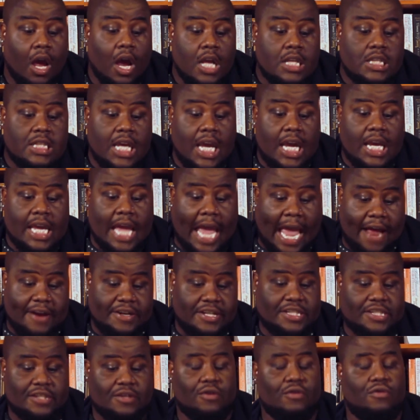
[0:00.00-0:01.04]
10
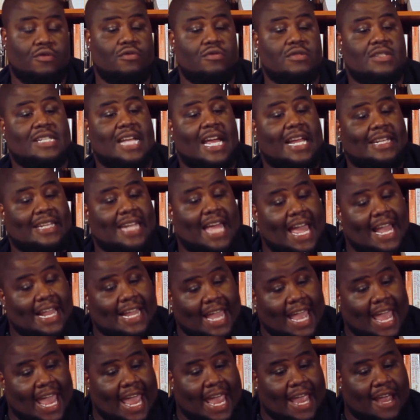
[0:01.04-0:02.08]
county schools that
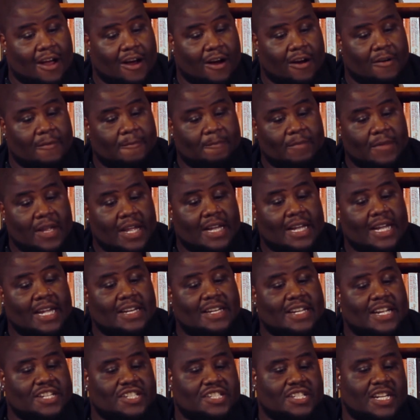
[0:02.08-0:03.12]
lack air
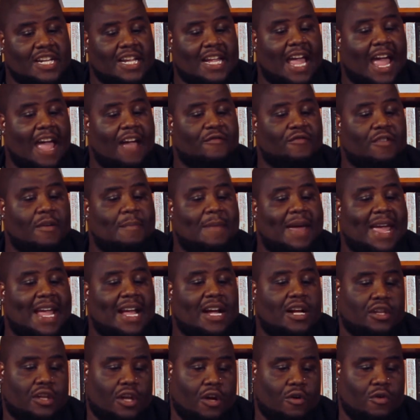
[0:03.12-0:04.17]
conditioning have
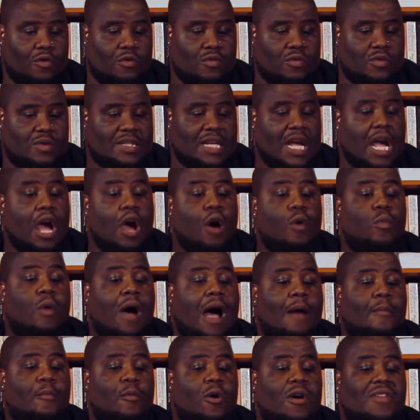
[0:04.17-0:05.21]
remained closed,
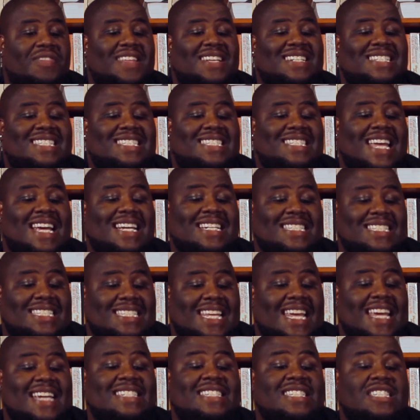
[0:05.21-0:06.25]
while more than
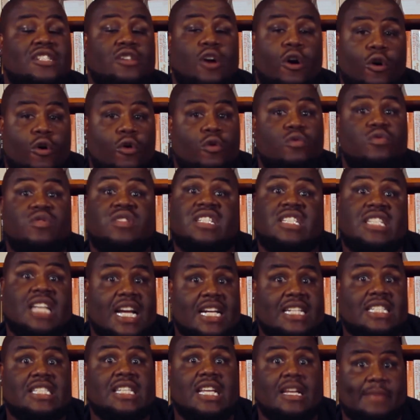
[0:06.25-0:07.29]
60 schools,
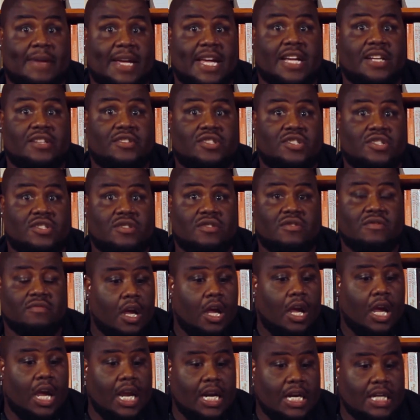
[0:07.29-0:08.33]
60 bitch,
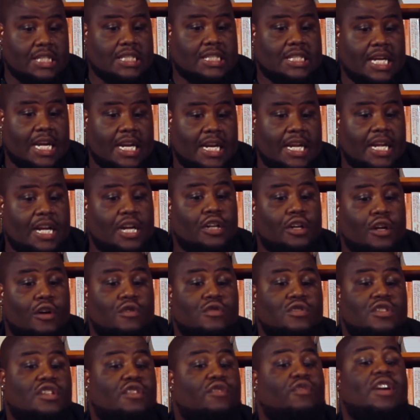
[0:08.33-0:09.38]
in the city
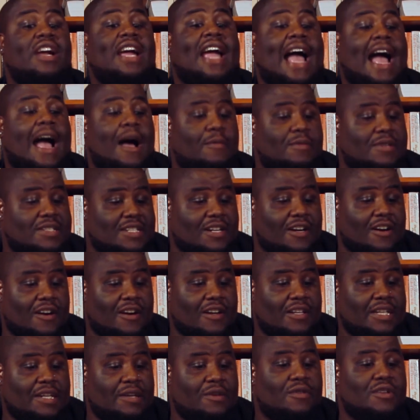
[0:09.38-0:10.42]
closed 3 hours
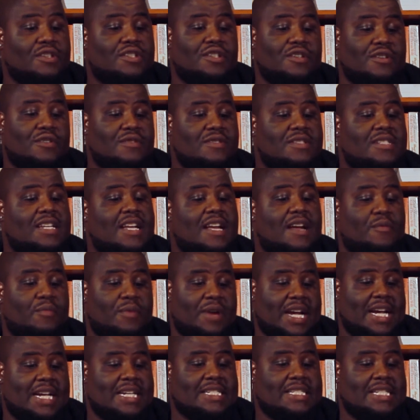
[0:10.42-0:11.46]
early on Tuesday and
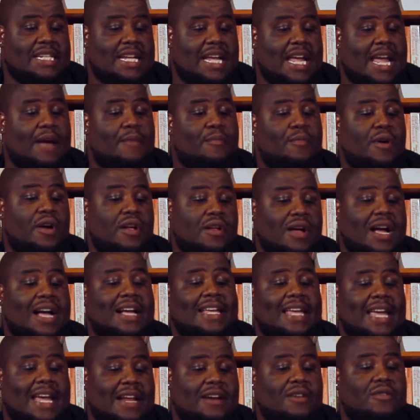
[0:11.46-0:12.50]
Wednesday and will
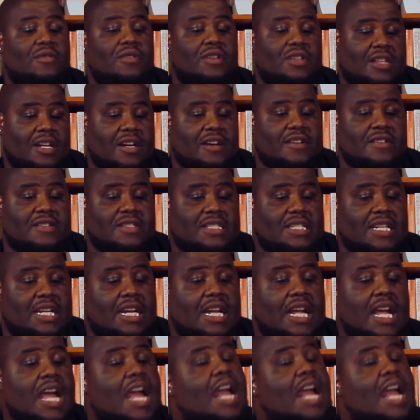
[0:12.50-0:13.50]
again on Thursday.